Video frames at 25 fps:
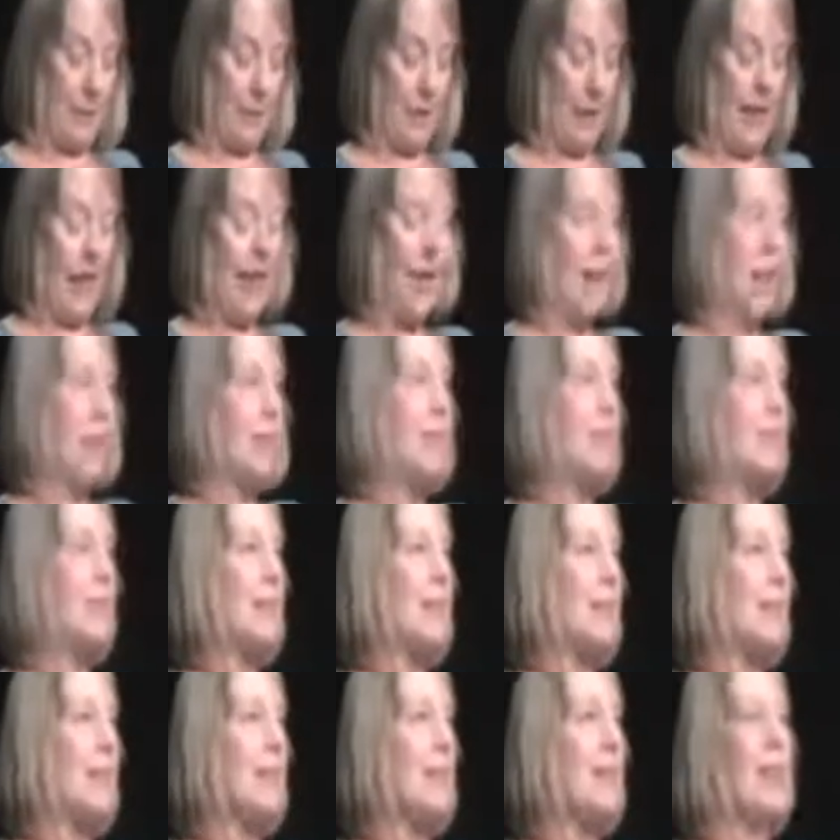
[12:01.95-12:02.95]
hair
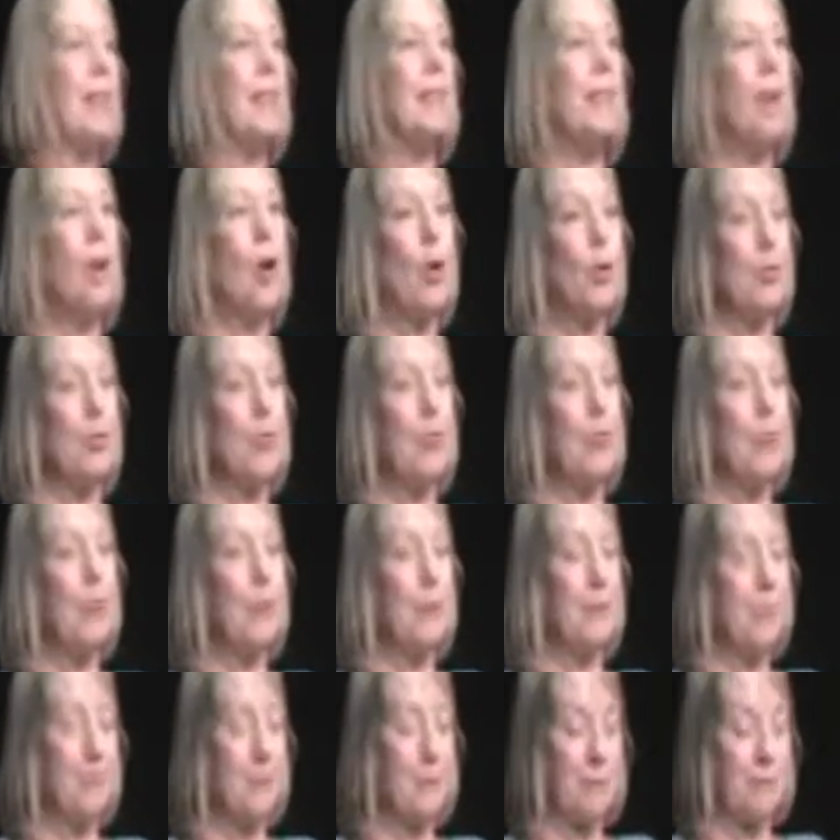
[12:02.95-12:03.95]
sleek as otter
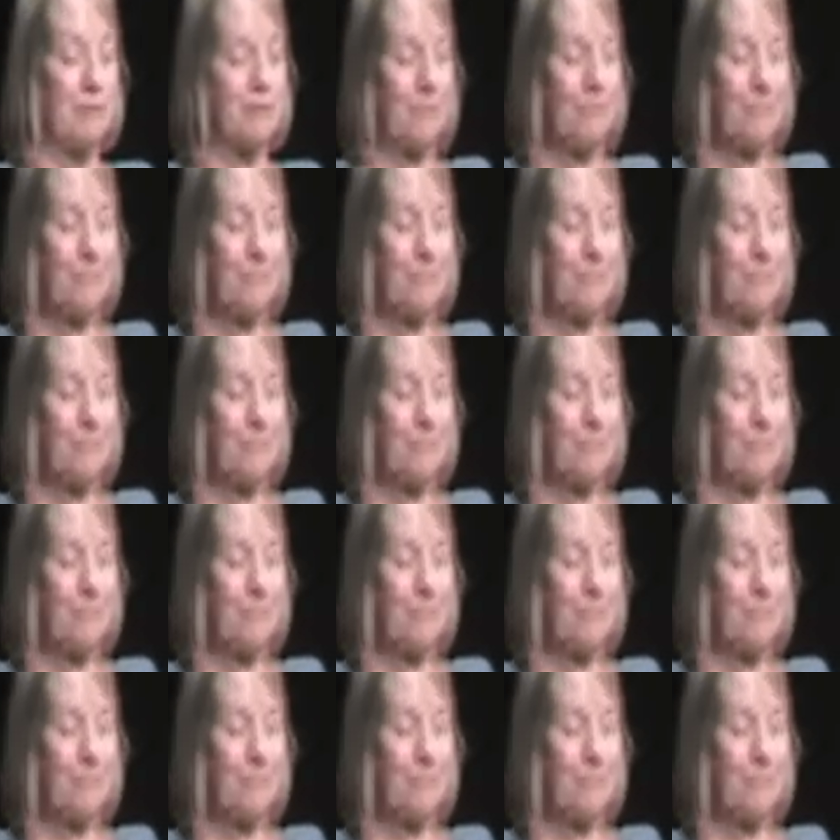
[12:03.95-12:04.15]
pelt.